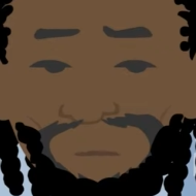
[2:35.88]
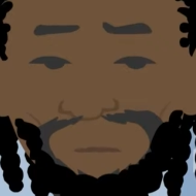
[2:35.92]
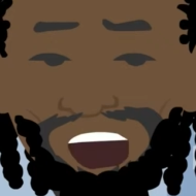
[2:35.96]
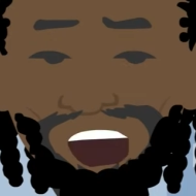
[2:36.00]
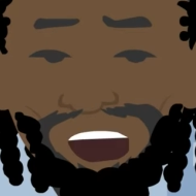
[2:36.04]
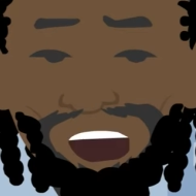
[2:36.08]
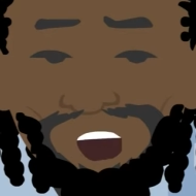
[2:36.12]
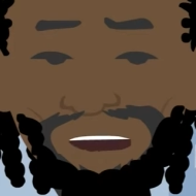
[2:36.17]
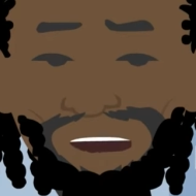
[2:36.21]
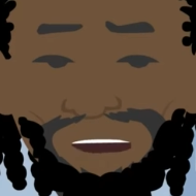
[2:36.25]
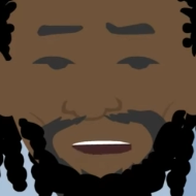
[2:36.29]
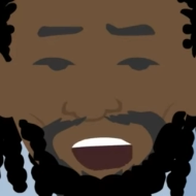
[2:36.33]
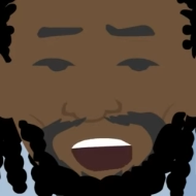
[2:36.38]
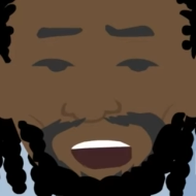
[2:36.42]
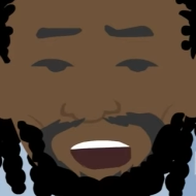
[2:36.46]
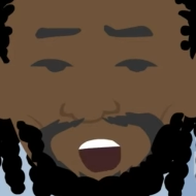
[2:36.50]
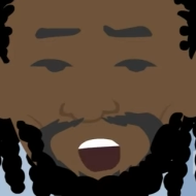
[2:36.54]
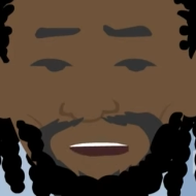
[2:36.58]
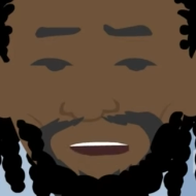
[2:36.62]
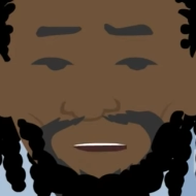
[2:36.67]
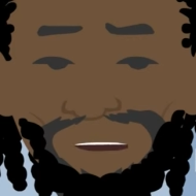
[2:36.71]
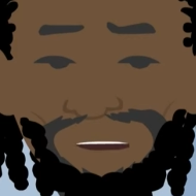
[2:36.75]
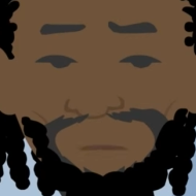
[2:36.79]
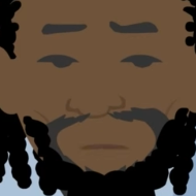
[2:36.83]
Man, you
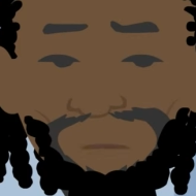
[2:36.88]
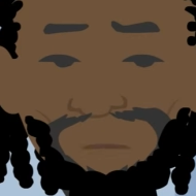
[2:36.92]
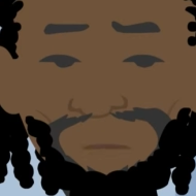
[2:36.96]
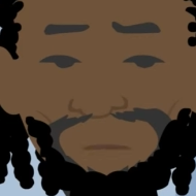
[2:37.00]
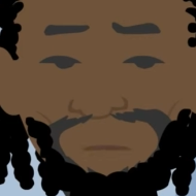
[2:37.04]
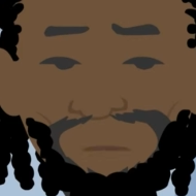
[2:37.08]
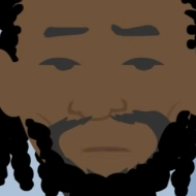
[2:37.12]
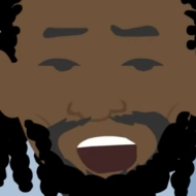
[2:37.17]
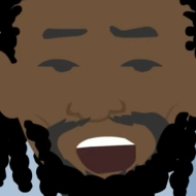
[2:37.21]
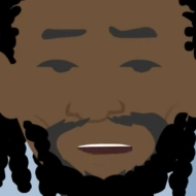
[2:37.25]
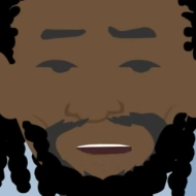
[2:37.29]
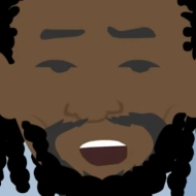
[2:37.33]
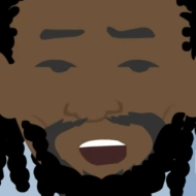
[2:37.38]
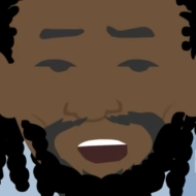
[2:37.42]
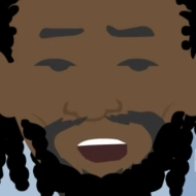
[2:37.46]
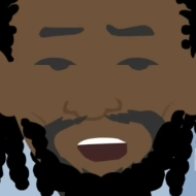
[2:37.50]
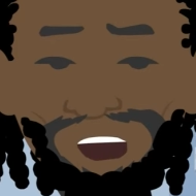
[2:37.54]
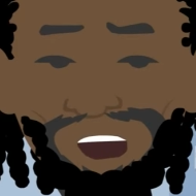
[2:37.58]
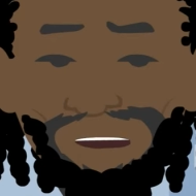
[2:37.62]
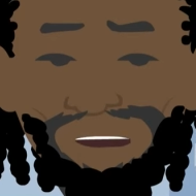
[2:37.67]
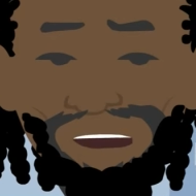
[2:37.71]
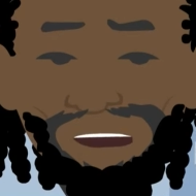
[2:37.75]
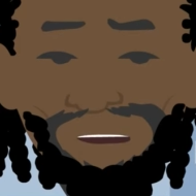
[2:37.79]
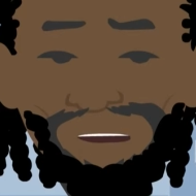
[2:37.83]
crazy. Look,
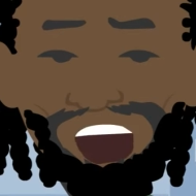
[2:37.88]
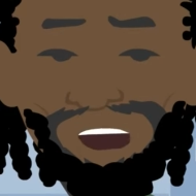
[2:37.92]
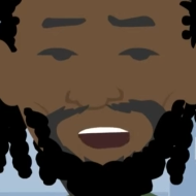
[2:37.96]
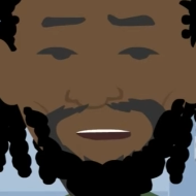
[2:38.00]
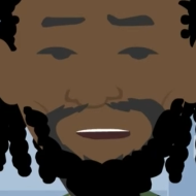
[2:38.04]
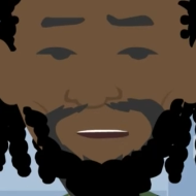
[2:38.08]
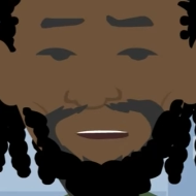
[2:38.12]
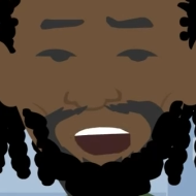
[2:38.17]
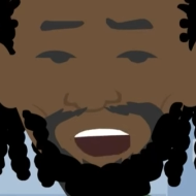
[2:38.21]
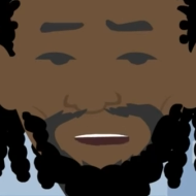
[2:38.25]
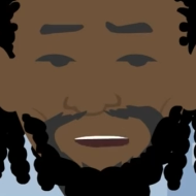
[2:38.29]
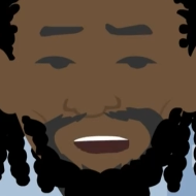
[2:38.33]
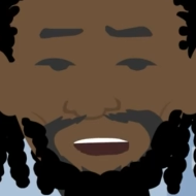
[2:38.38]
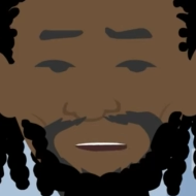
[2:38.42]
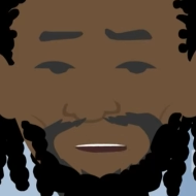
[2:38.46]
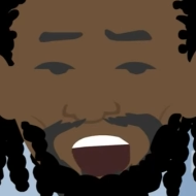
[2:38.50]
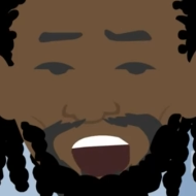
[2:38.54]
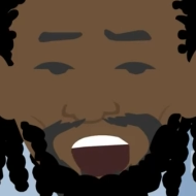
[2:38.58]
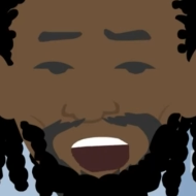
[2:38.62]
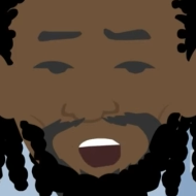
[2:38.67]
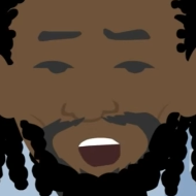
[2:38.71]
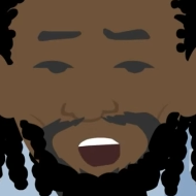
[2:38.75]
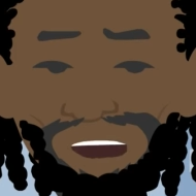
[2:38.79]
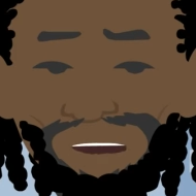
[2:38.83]
man, she filed for a
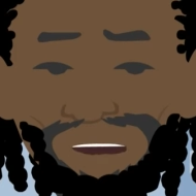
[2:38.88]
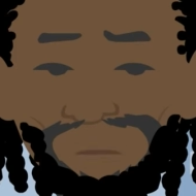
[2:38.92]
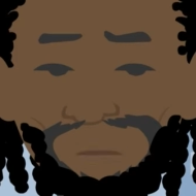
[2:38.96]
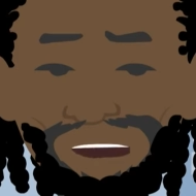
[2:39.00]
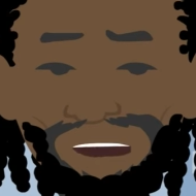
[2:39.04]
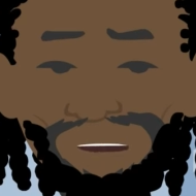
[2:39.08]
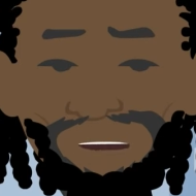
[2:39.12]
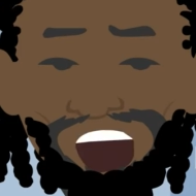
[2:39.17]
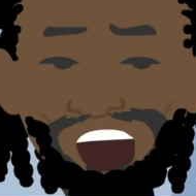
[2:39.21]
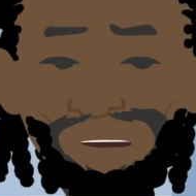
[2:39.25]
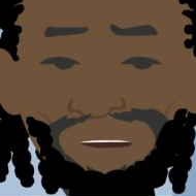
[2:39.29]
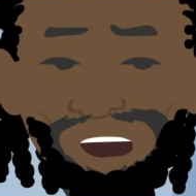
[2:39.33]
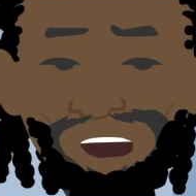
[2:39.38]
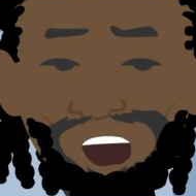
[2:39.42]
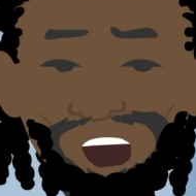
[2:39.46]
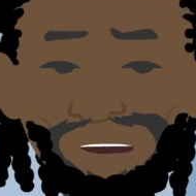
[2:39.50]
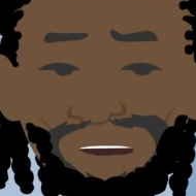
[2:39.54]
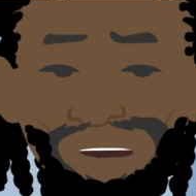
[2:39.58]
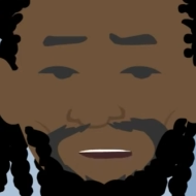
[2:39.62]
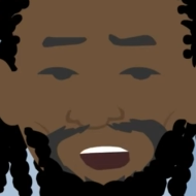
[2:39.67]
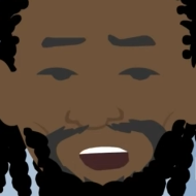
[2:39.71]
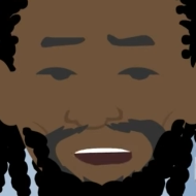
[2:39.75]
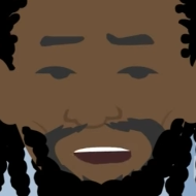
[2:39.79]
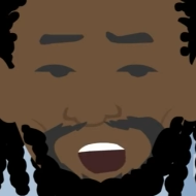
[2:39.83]
divorce and took
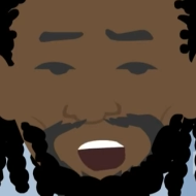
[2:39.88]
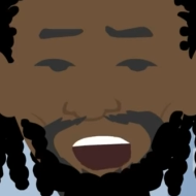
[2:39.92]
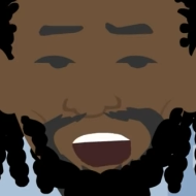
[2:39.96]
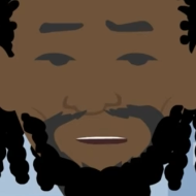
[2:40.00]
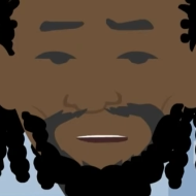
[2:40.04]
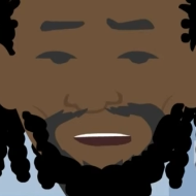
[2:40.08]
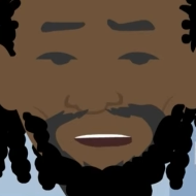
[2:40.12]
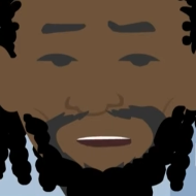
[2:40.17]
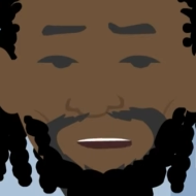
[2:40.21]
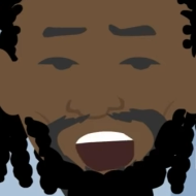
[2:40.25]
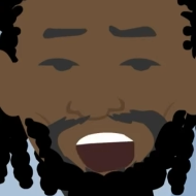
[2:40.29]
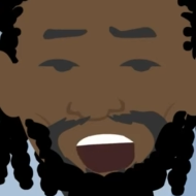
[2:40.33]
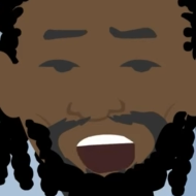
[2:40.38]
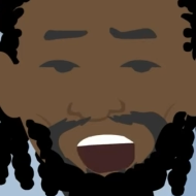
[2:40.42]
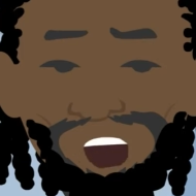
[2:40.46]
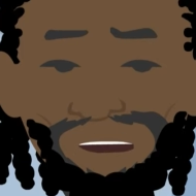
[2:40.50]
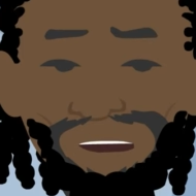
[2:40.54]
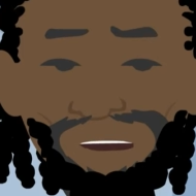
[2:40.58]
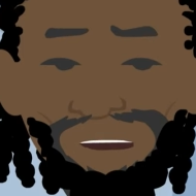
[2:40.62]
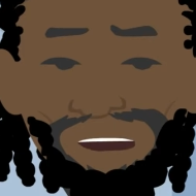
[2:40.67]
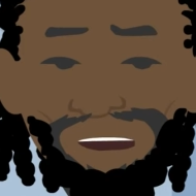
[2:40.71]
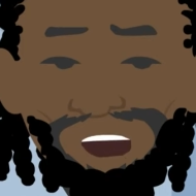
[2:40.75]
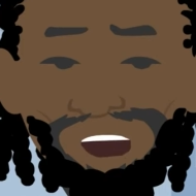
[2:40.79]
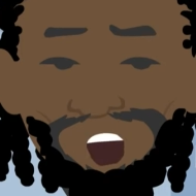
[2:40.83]
everything except the
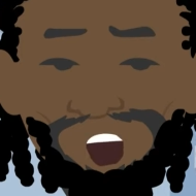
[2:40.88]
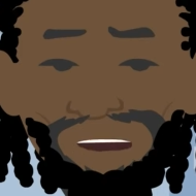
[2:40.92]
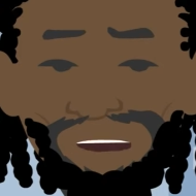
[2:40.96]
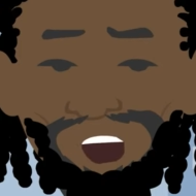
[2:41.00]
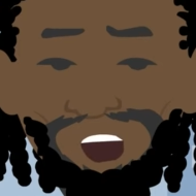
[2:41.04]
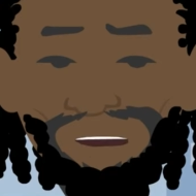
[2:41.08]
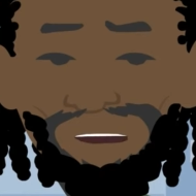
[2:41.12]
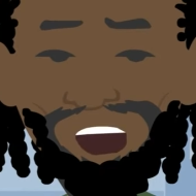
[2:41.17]
clothes you see on my